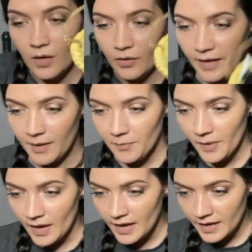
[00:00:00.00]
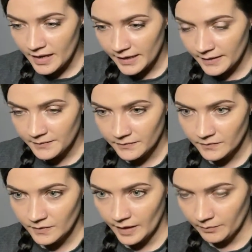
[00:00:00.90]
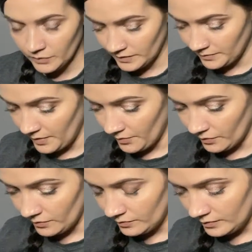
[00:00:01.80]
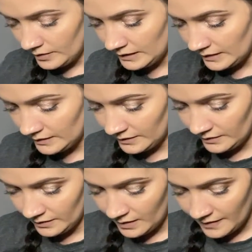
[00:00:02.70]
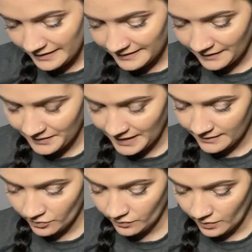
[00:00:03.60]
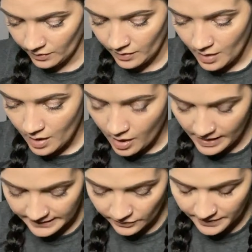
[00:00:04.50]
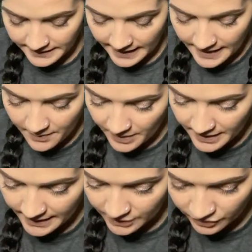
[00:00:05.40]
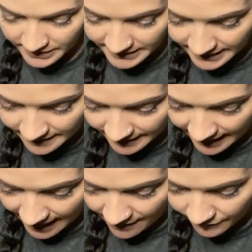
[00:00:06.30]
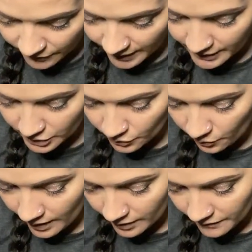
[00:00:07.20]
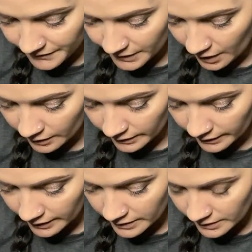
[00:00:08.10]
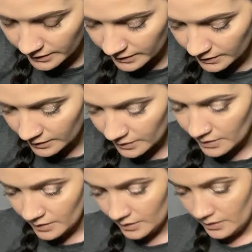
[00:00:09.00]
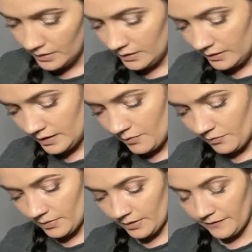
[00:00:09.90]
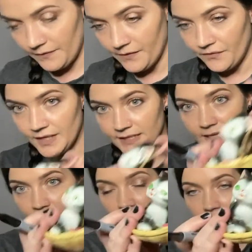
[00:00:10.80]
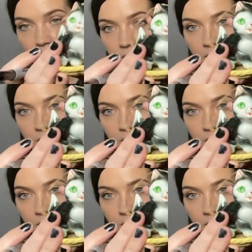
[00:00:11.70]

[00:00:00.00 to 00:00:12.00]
All right, bye. Yeah, I'm losing people this stuff takes too long. All right, so is anybody interested in the cat for like $12? Number 57.